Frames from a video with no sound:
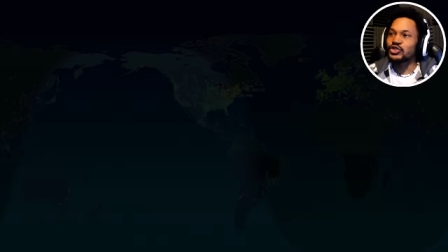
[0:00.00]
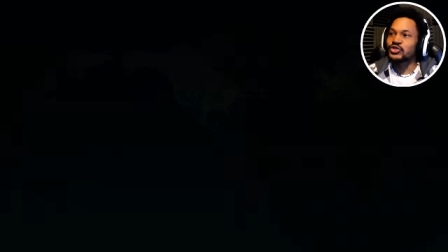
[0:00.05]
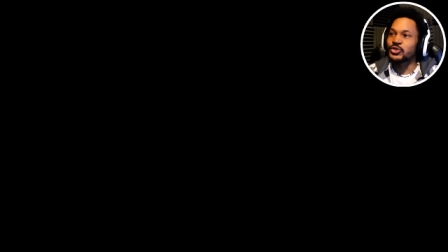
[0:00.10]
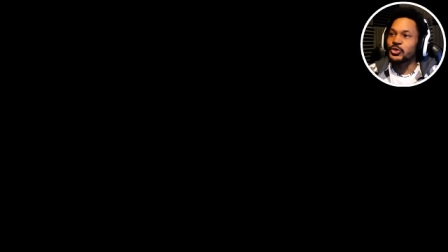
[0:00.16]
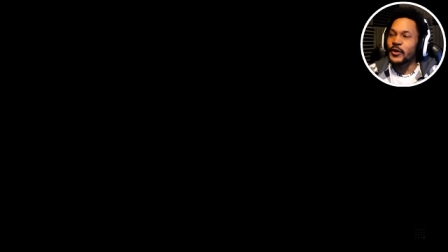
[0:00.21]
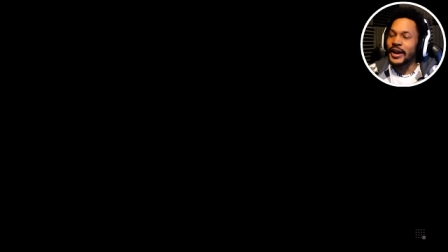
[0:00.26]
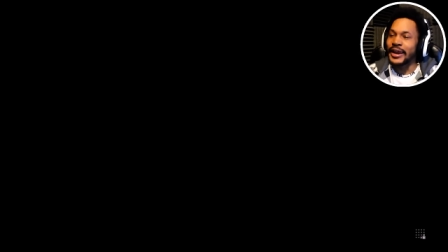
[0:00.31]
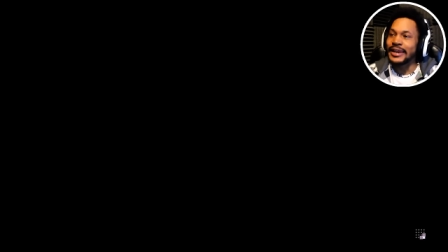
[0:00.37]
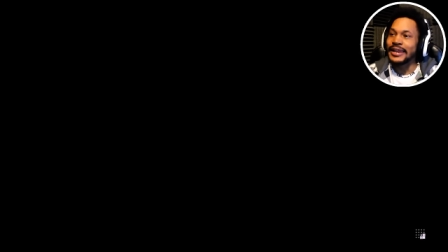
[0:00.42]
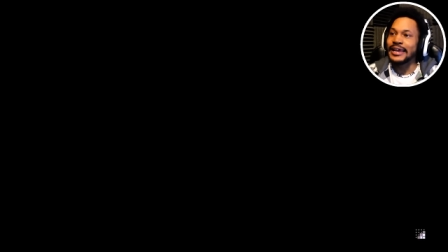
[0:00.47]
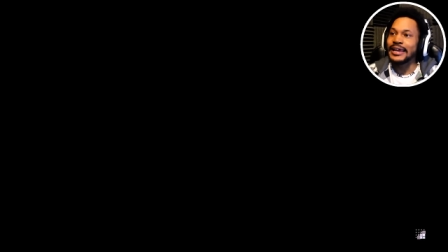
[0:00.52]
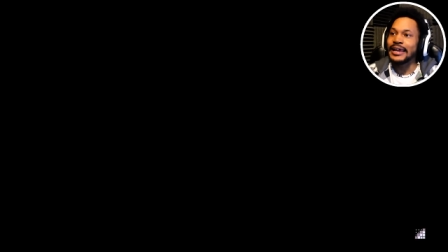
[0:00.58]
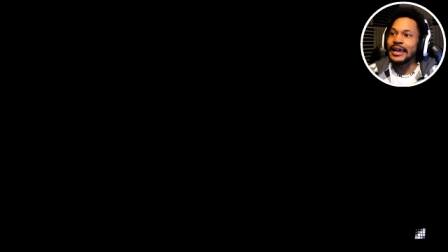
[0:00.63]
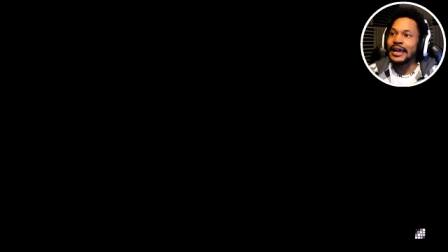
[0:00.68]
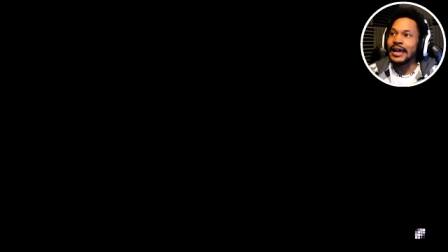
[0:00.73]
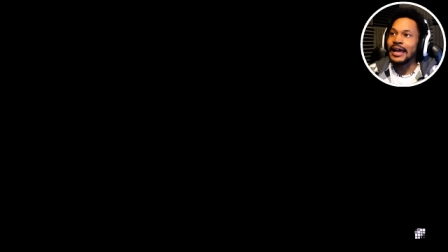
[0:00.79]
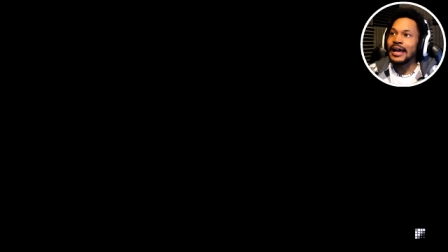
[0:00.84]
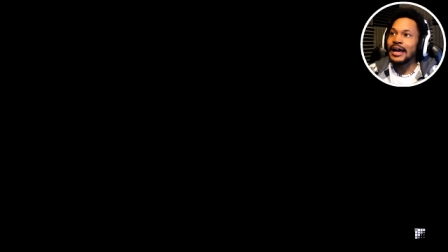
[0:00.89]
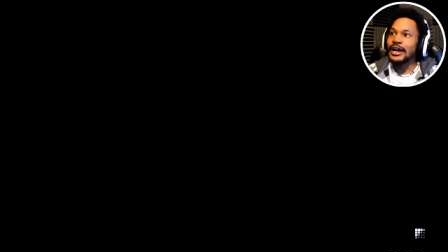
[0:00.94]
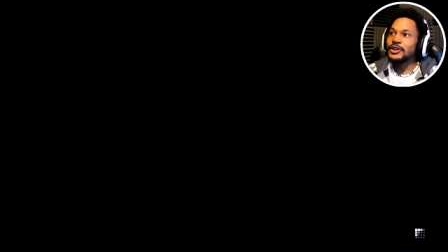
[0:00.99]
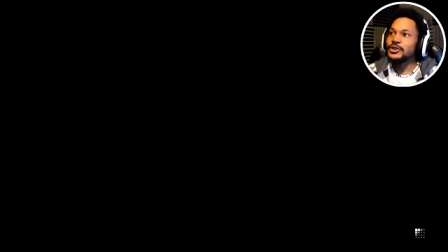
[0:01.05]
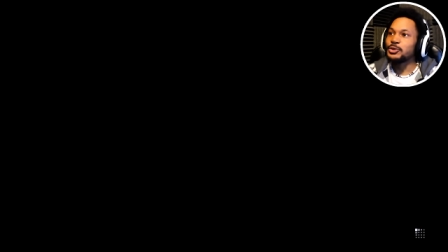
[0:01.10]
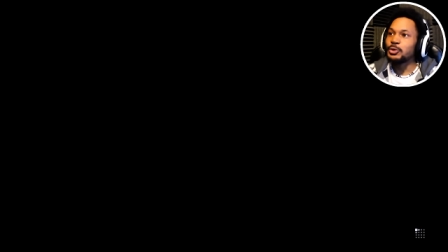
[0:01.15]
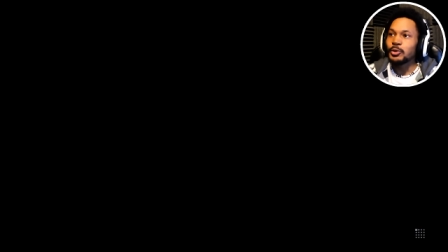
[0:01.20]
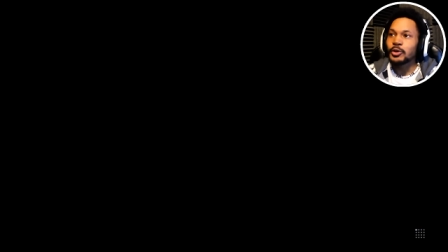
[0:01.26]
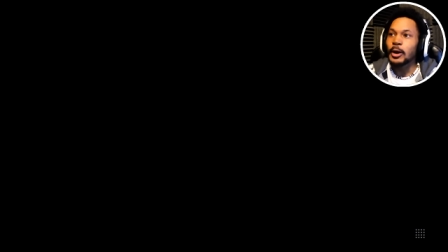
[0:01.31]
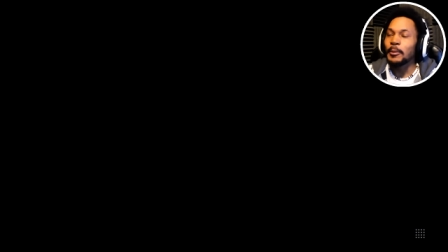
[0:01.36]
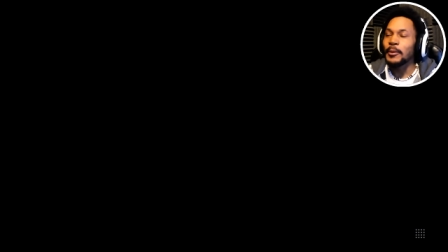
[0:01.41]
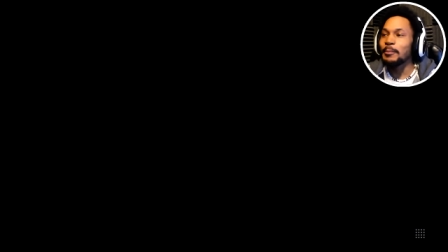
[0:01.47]
to training,
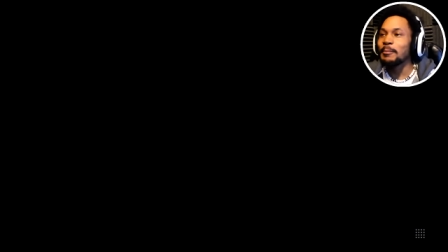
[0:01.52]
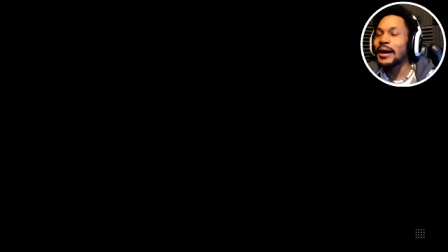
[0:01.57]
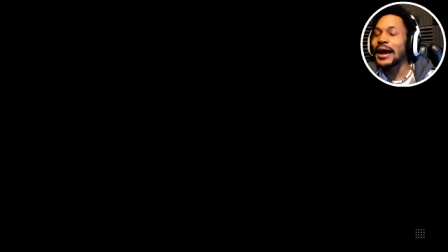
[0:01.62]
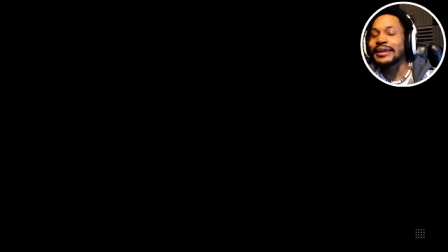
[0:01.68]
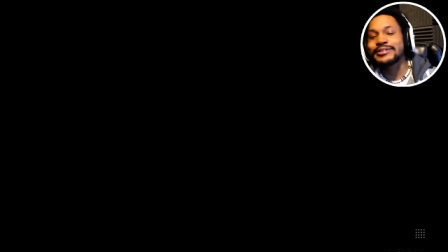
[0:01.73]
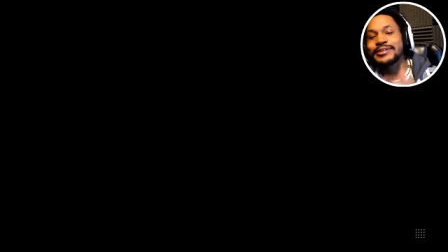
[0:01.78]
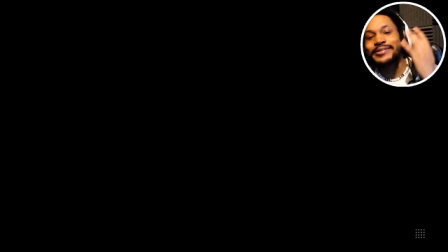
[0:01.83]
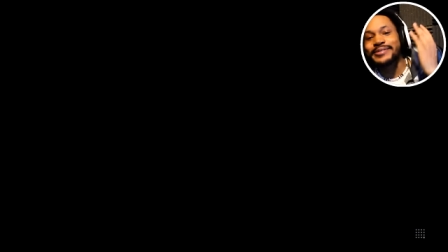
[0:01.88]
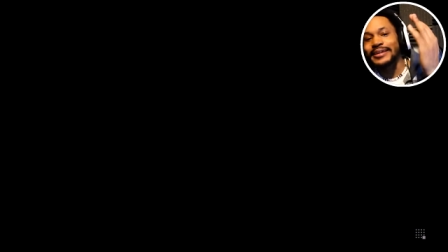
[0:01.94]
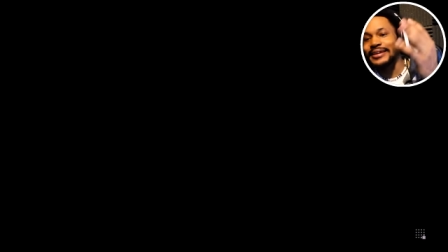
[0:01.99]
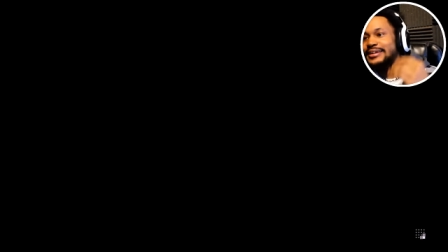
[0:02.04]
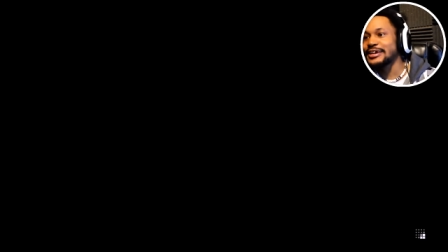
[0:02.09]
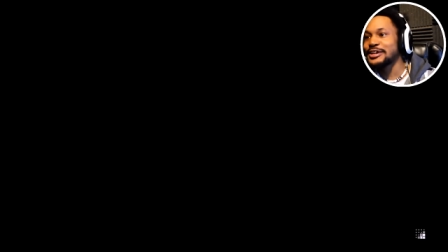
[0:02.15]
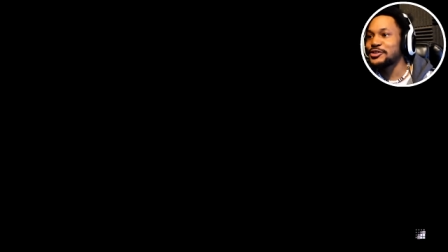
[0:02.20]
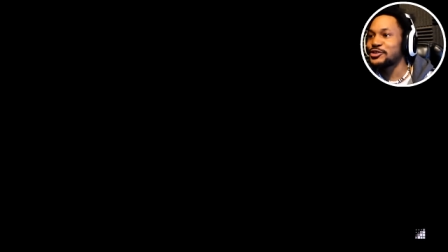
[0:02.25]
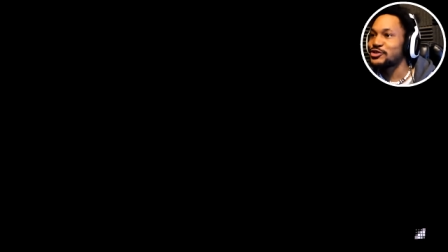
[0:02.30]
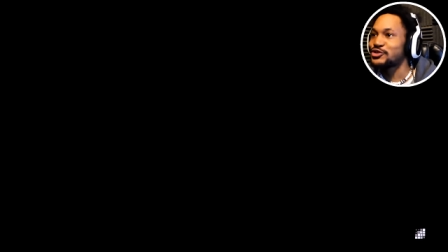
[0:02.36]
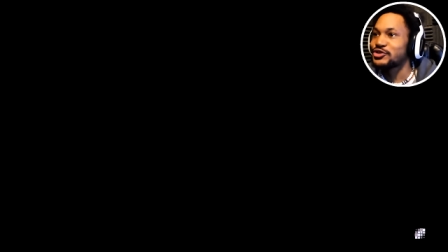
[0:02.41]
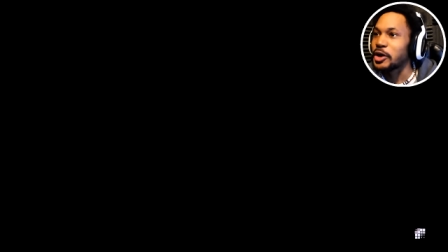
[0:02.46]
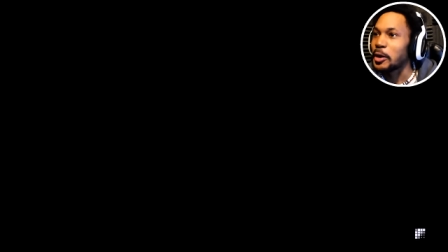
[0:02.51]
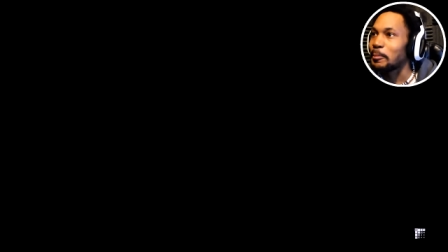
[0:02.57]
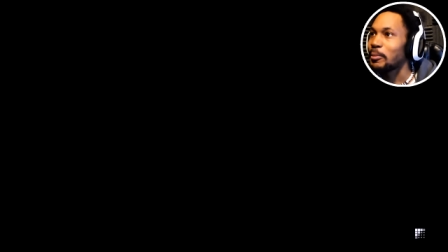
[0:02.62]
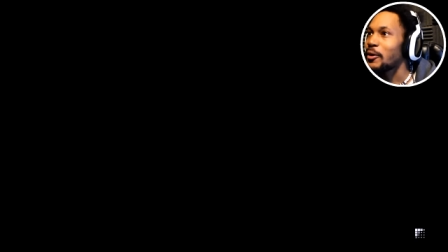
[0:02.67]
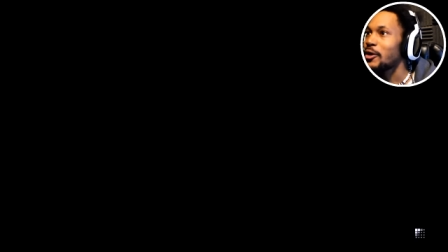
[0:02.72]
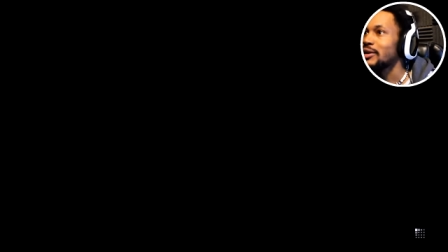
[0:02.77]
do a couple matches, and then just jump